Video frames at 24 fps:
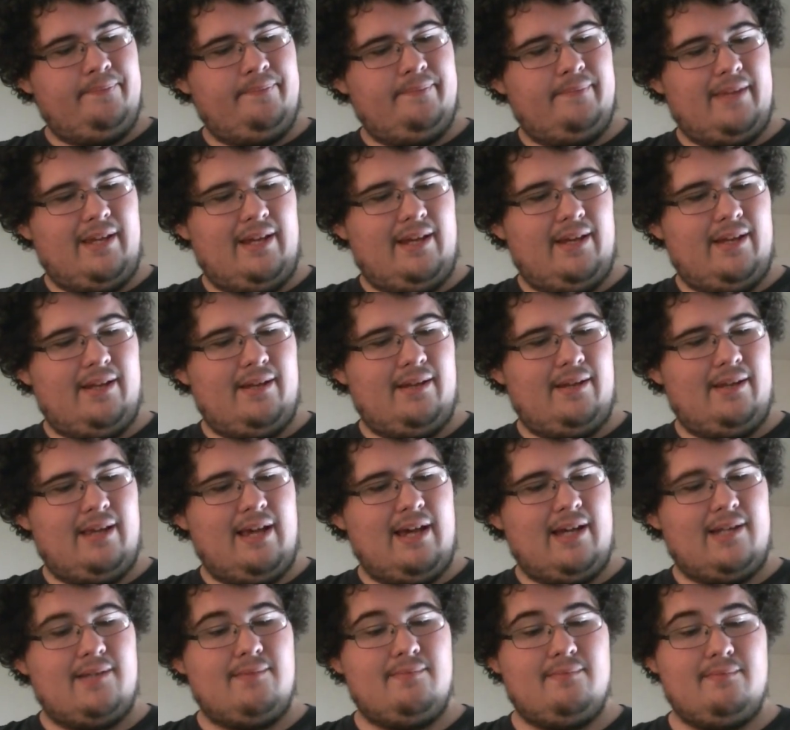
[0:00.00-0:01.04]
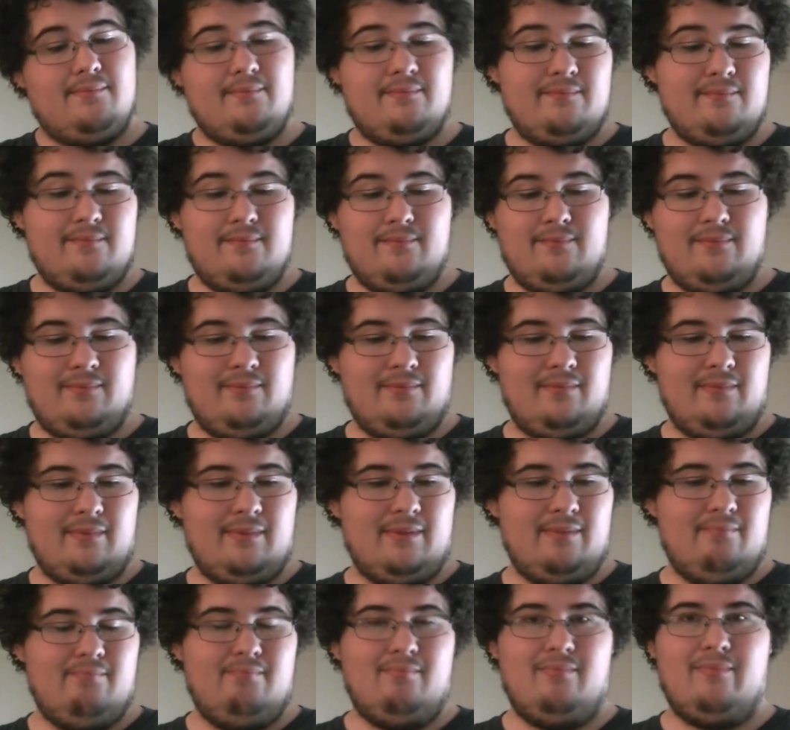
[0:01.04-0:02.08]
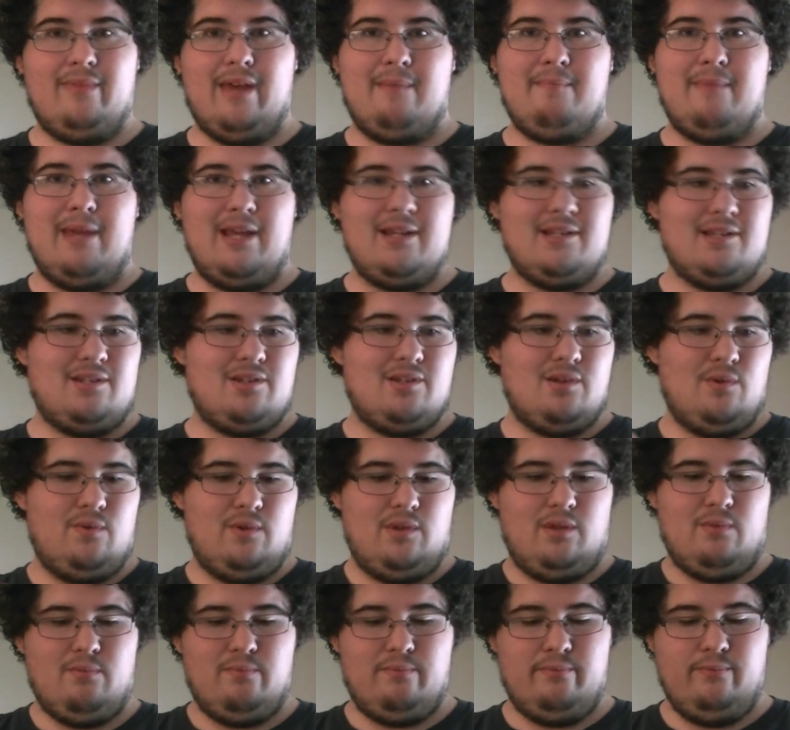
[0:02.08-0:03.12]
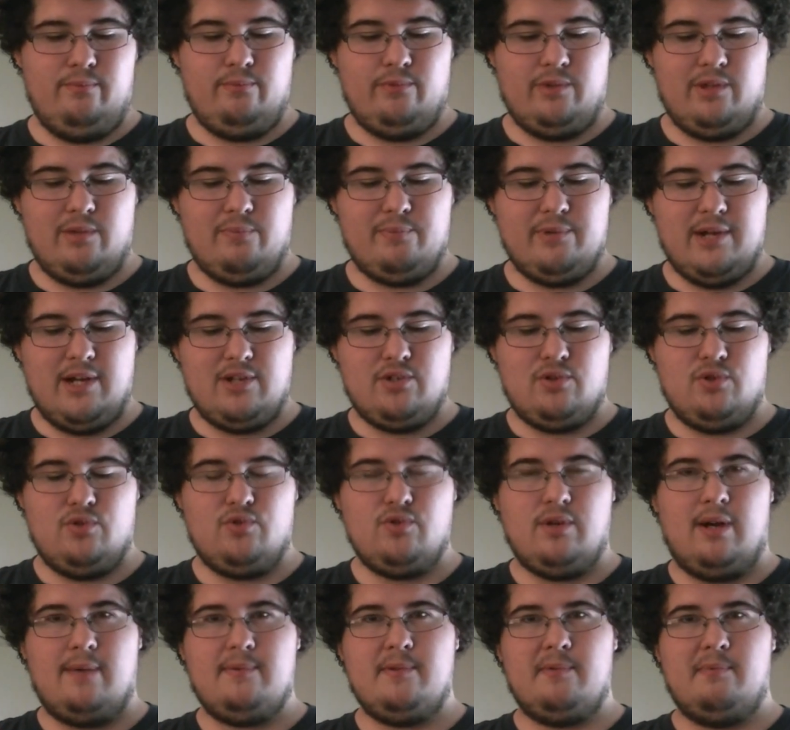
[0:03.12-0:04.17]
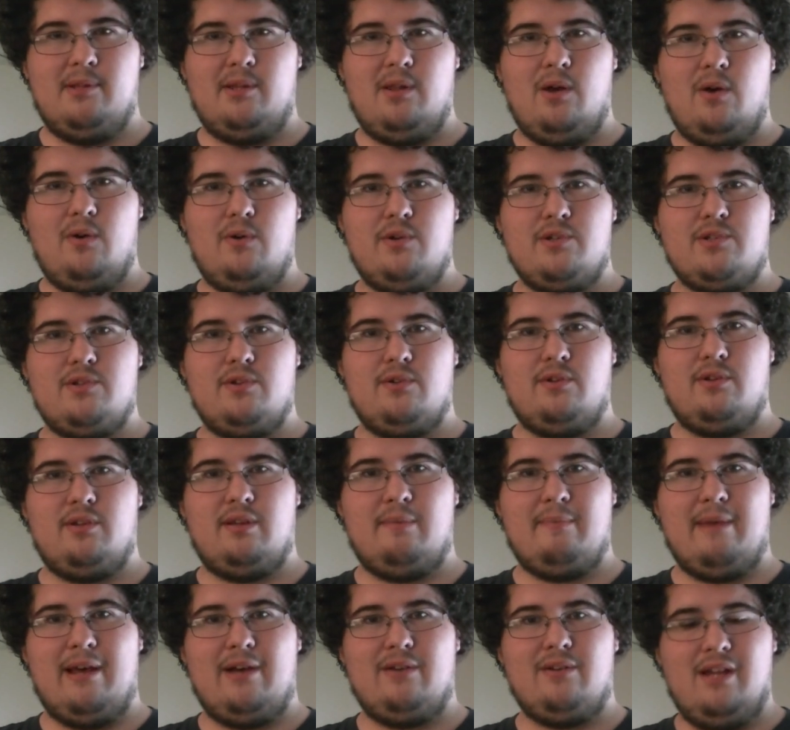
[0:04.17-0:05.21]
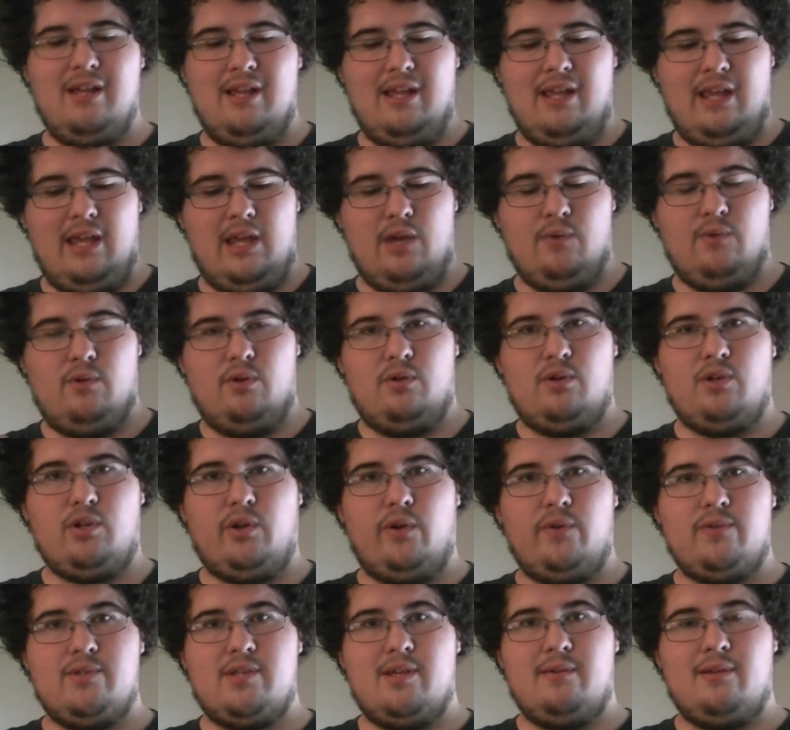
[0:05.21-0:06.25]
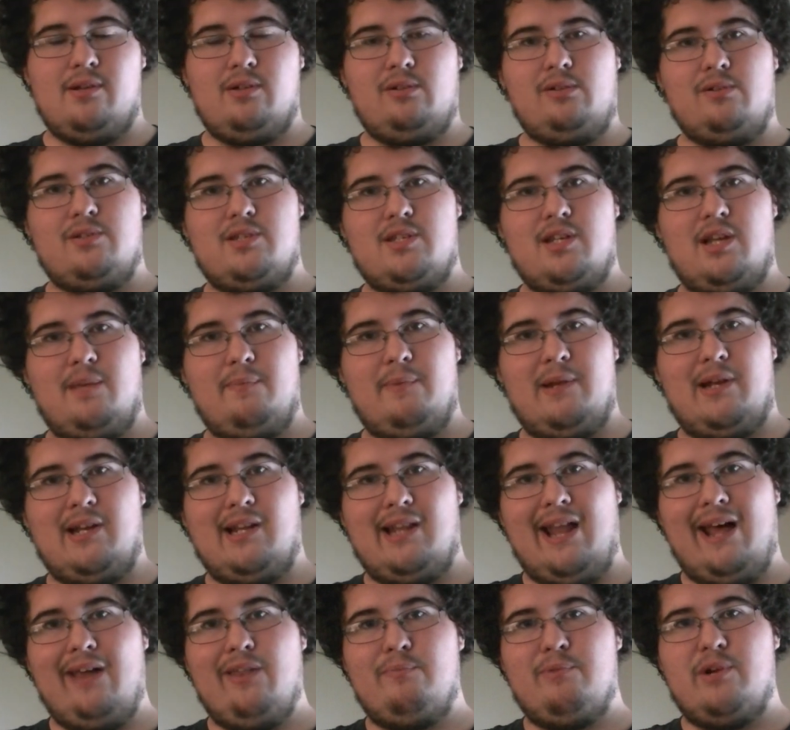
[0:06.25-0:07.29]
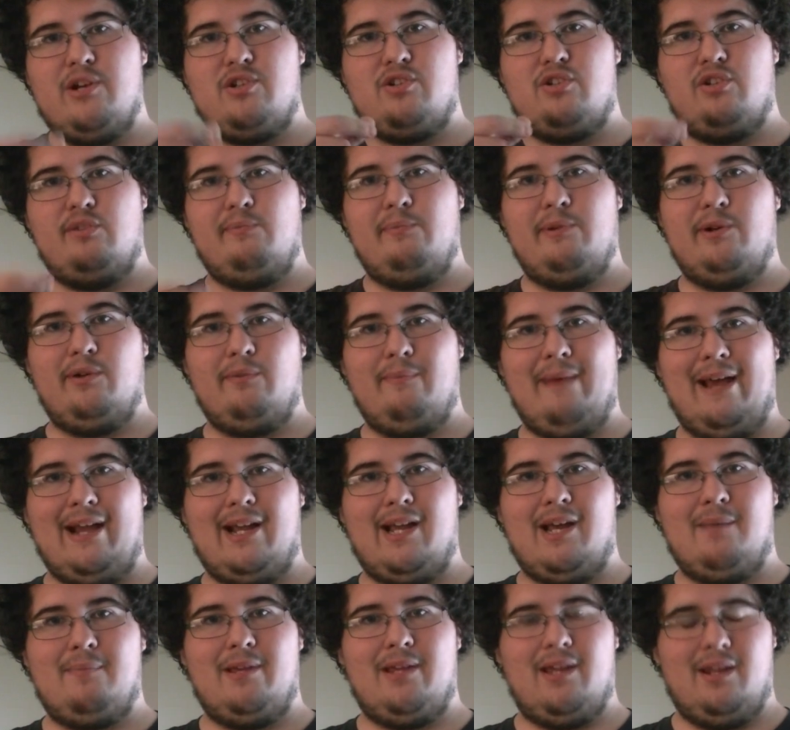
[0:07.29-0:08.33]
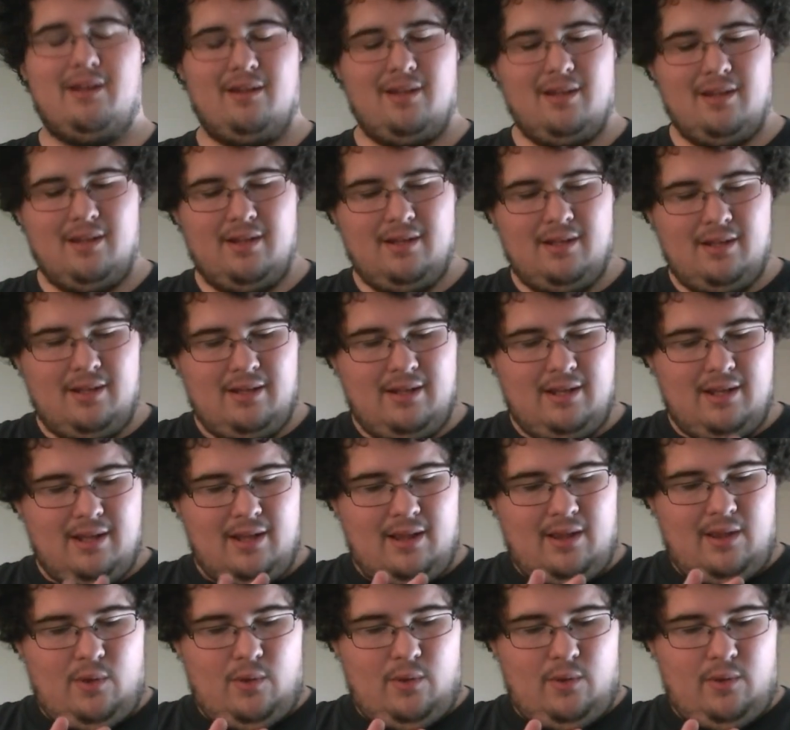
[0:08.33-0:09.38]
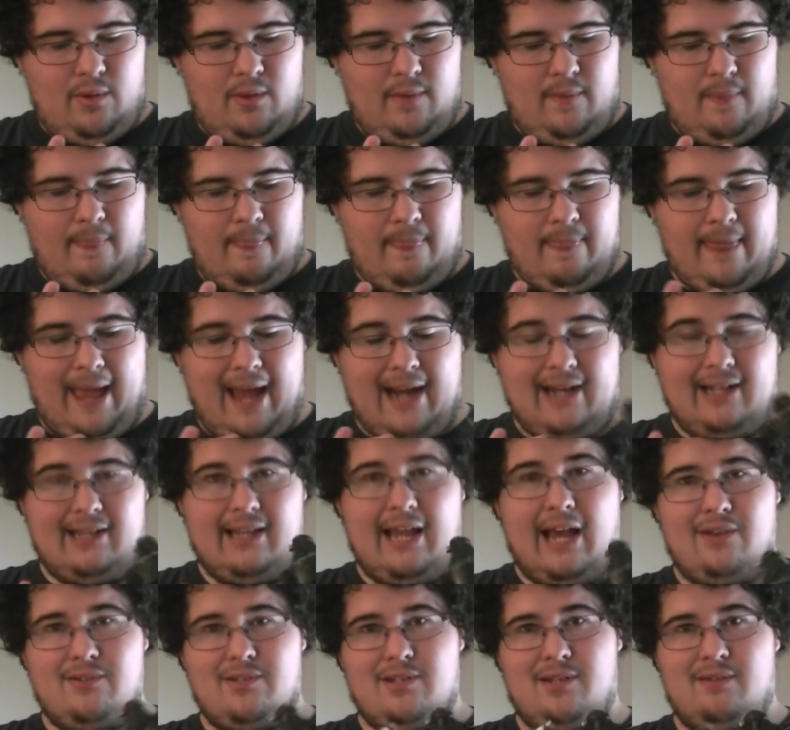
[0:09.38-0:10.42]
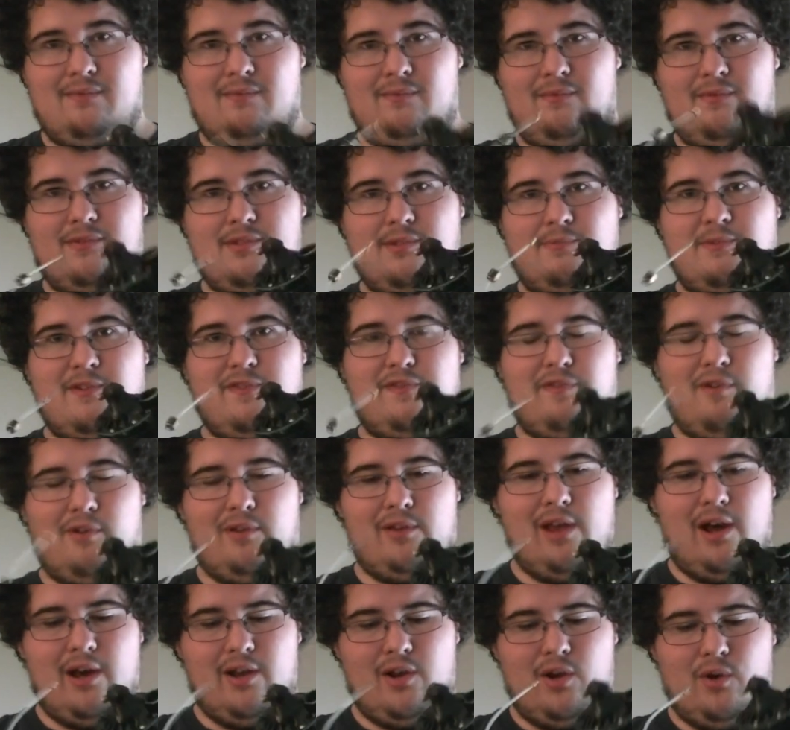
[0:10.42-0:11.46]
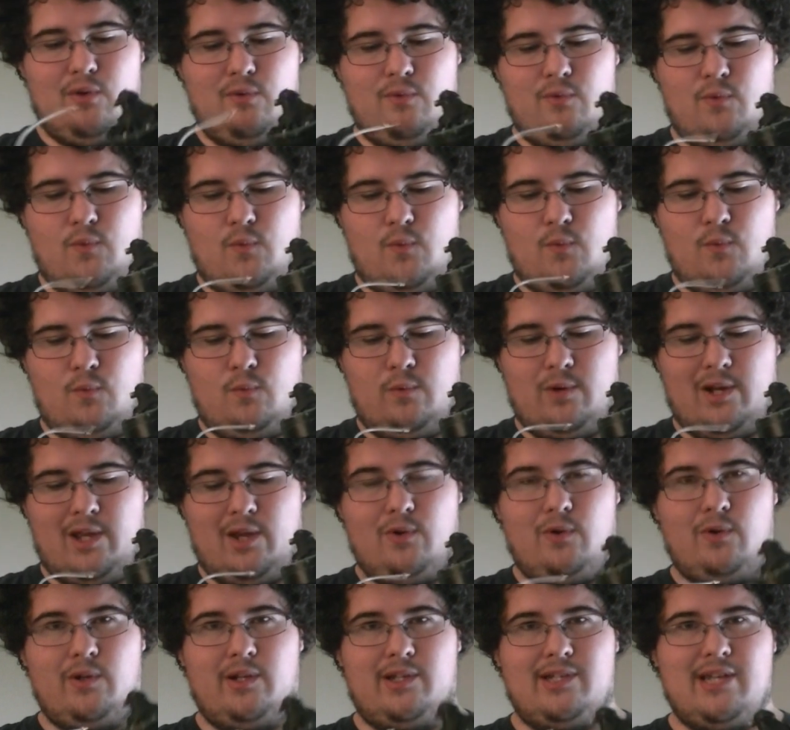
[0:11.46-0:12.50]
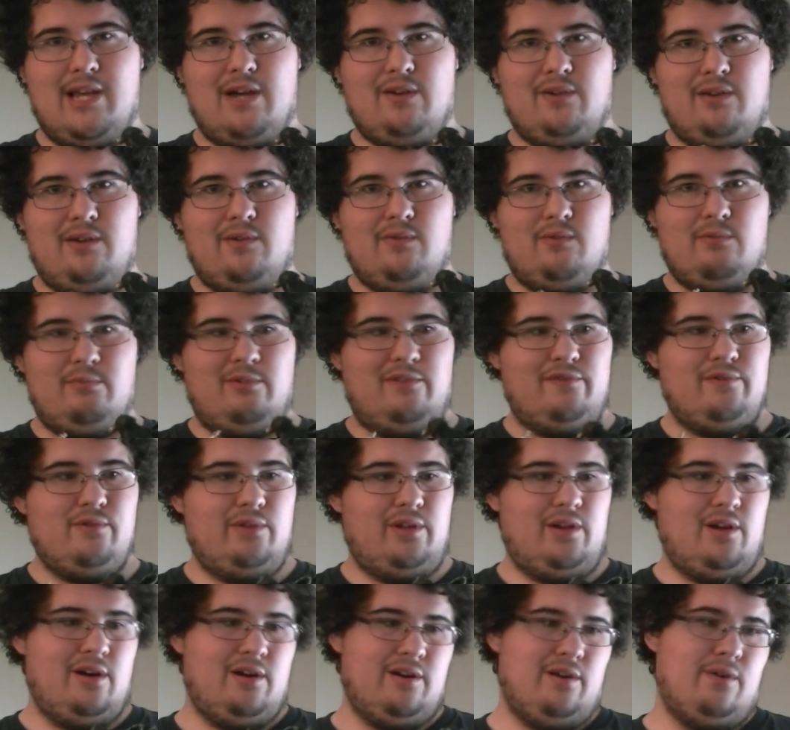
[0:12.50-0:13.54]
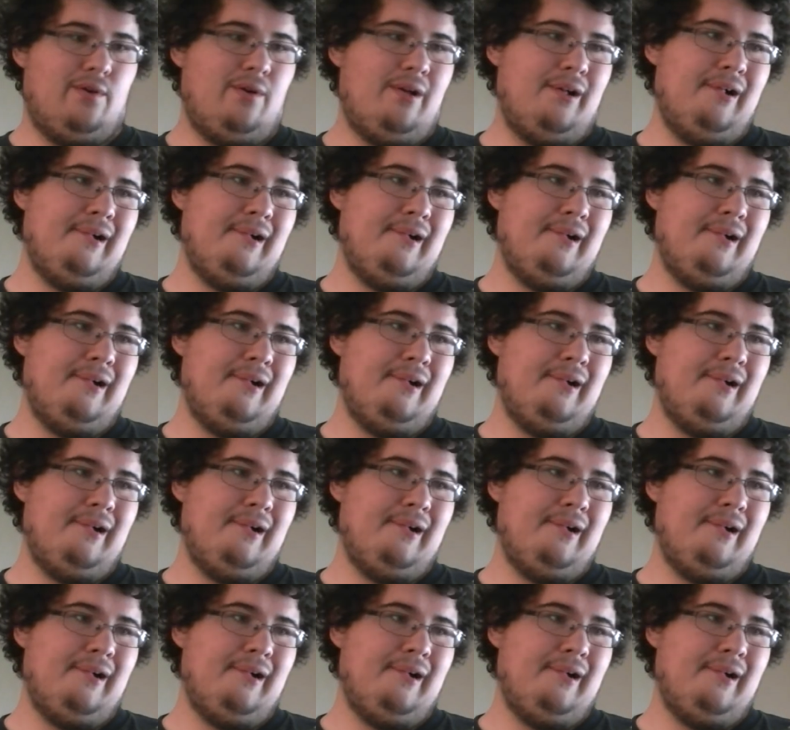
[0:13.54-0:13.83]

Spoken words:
and that makes it so when the pressure drops below a certain amount, it will close it up and allow the pressure to build back up again. That allows it to be fully auto. When I hold it down, it will be fully auto.